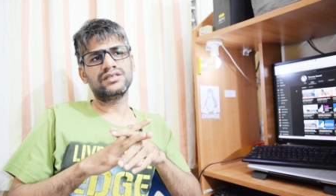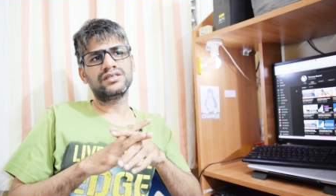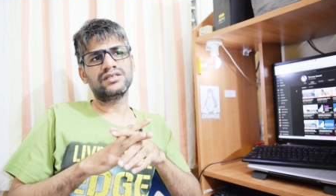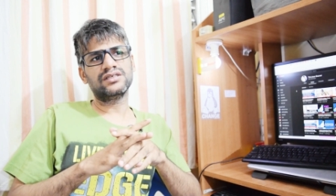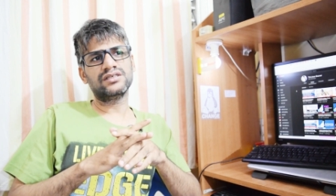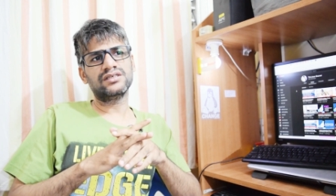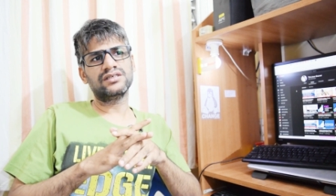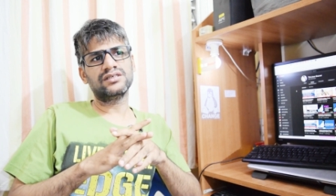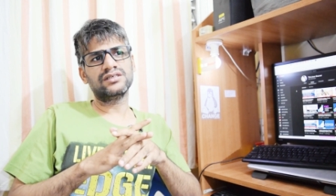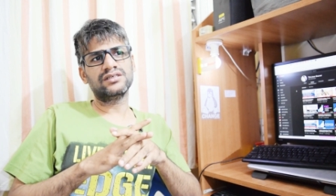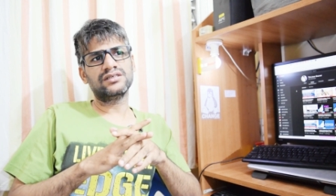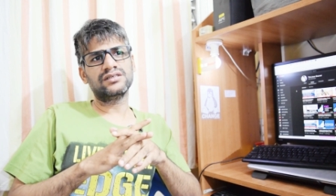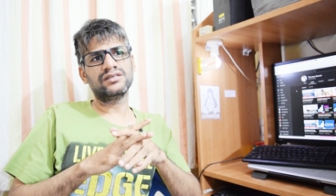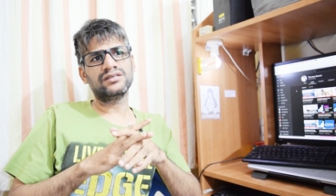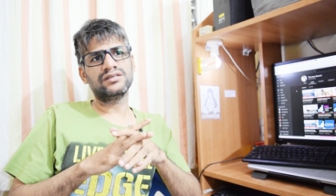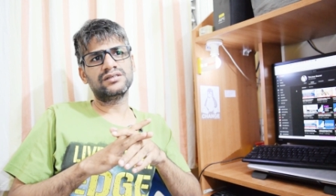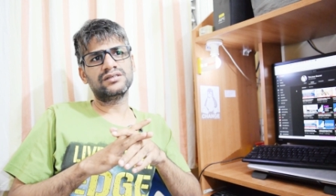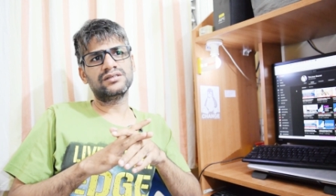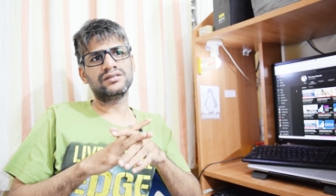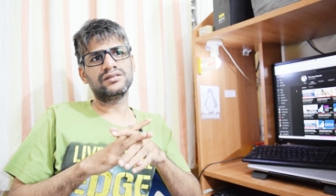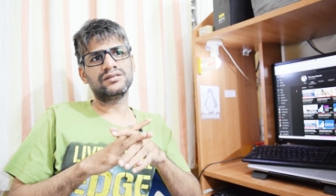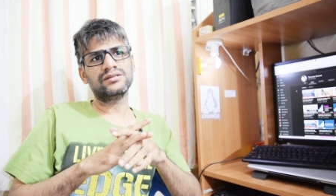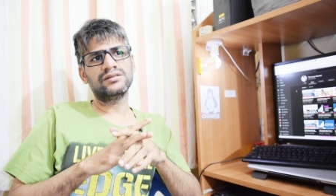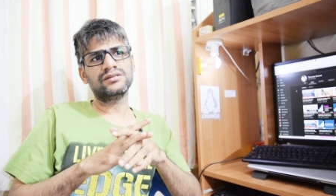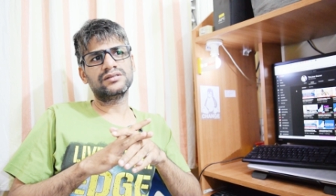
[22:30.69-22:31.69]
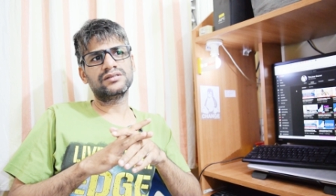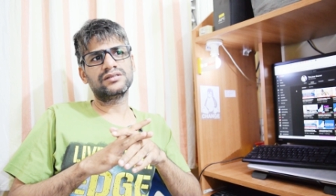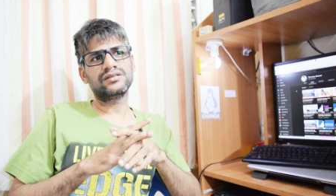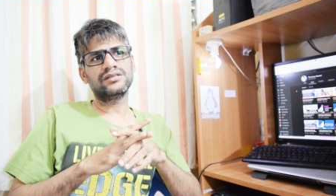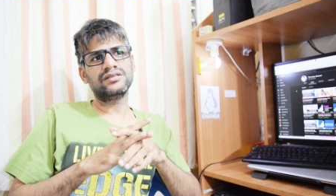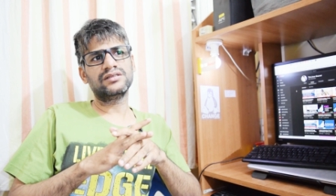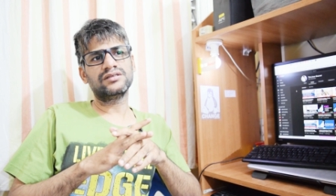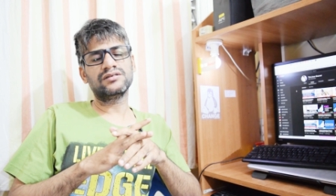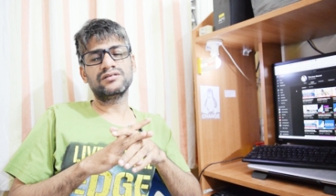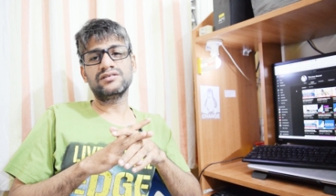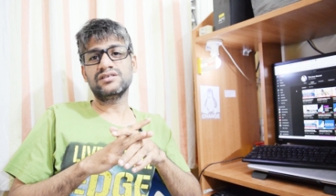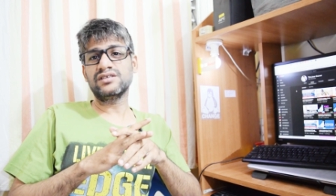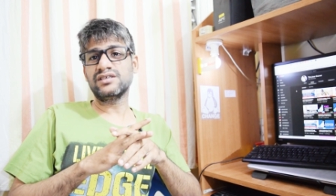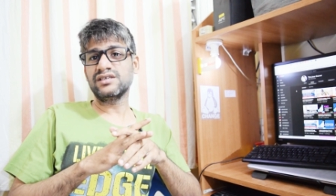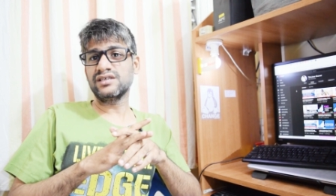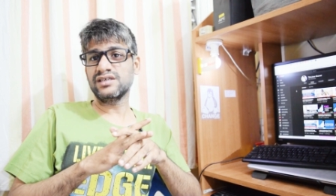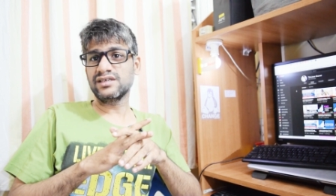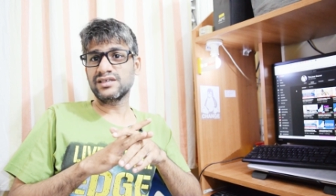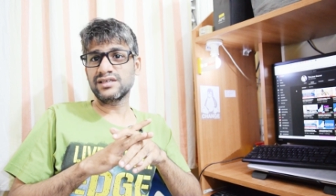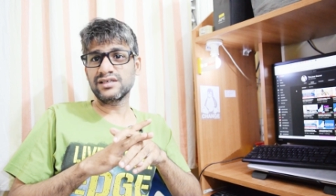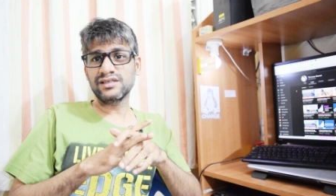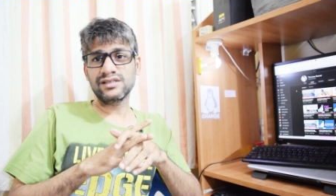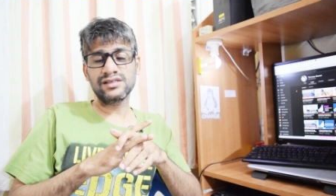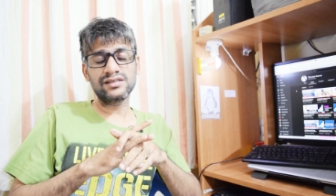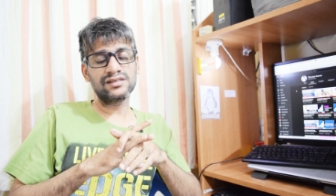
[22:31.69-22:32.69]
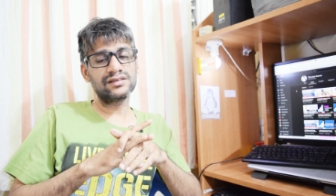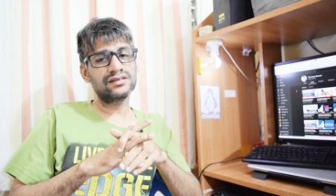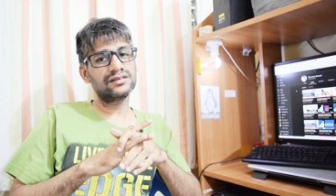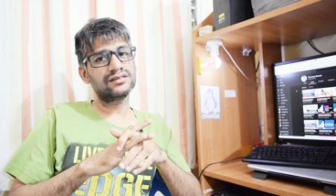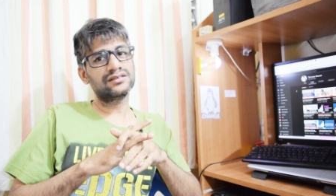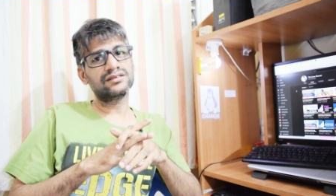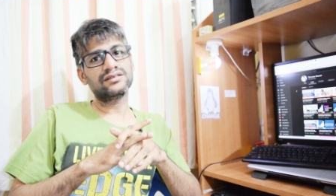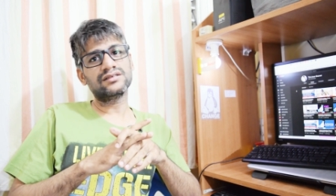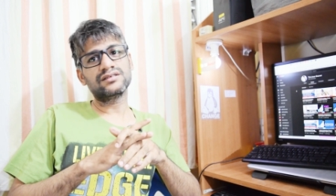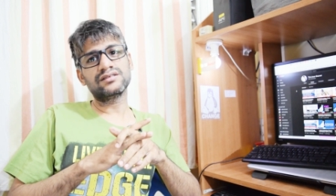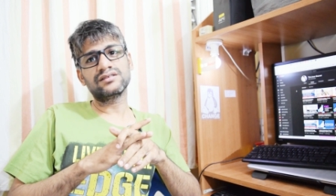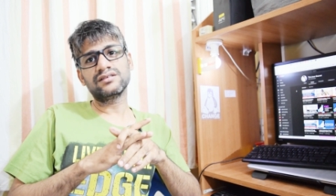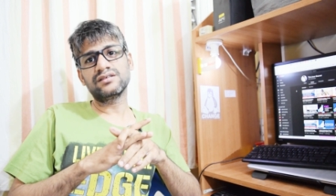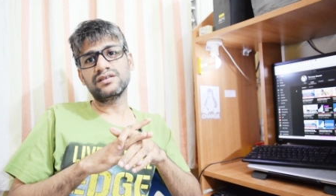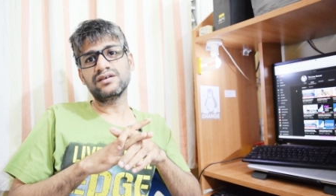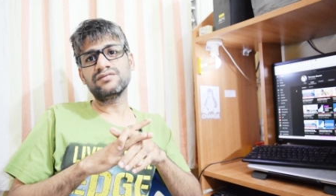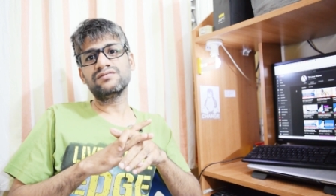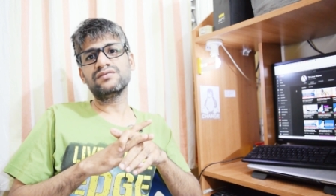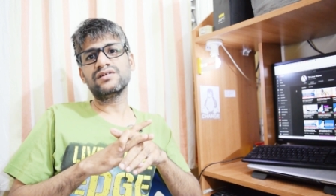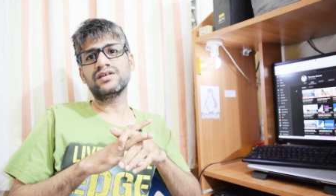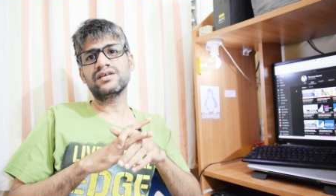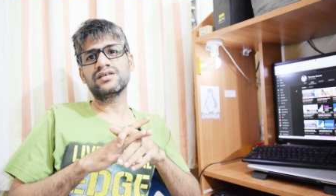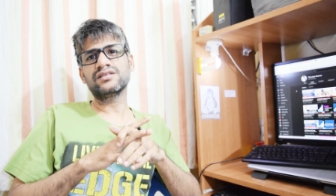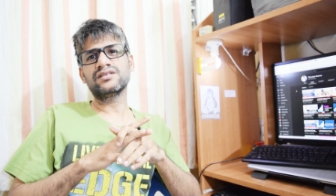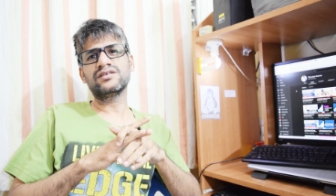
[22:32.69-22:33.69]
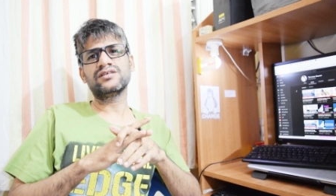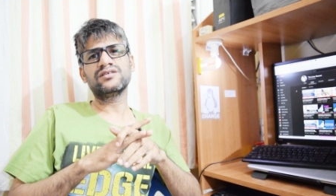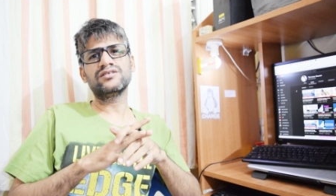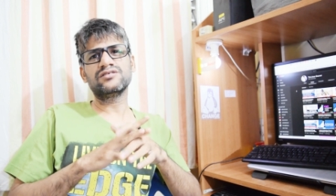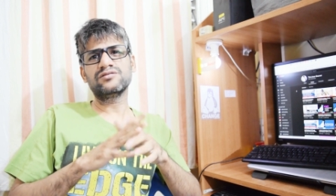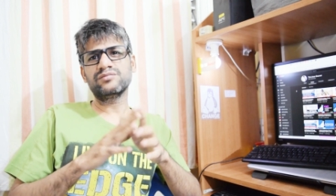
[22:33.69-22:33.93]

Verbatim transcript: uh, uh, you know genitals and uh, stuff like that.